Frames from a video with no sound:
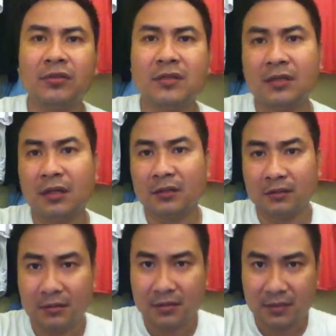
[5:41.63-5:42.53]
you still
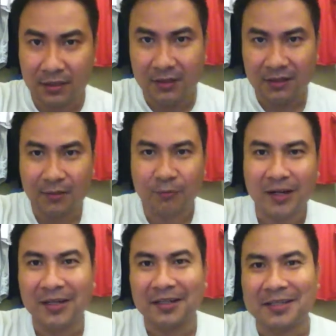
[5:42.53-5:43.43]
see I'm
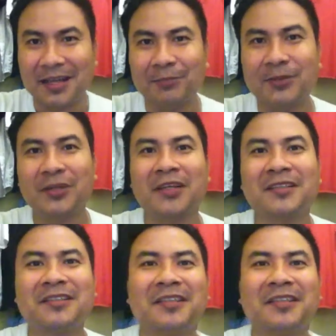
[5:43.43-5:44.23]
wearing the same shirt.